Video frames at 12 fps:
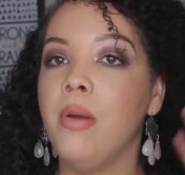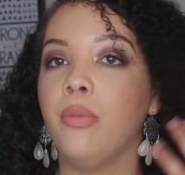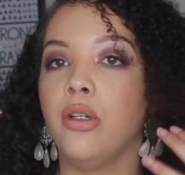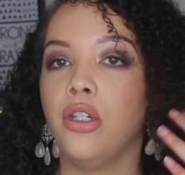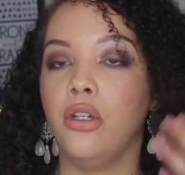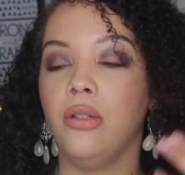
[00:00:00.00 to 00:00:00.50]
been
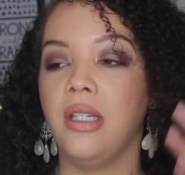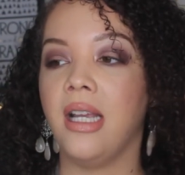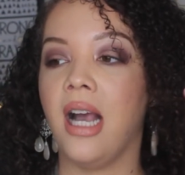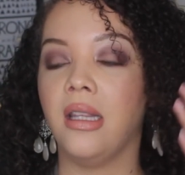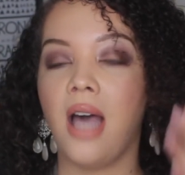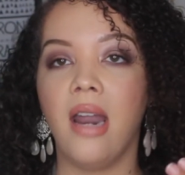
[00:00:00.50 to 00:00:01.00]

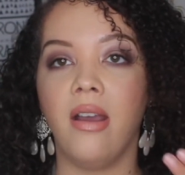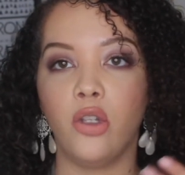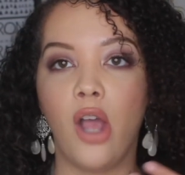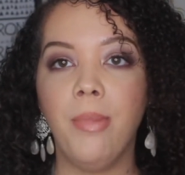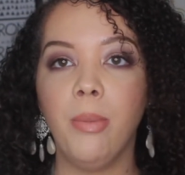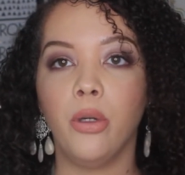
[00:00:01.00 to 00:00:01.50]
producing
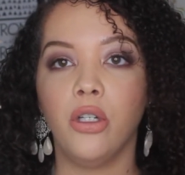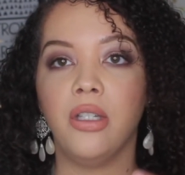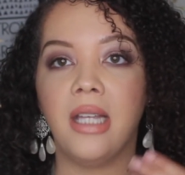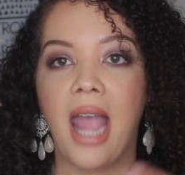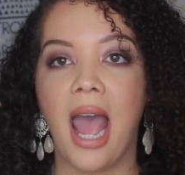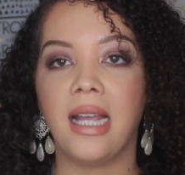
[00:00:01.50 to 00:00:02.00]
I've been
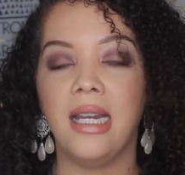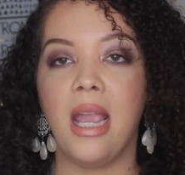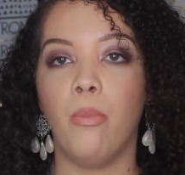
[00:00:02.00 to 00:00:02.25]
producing acne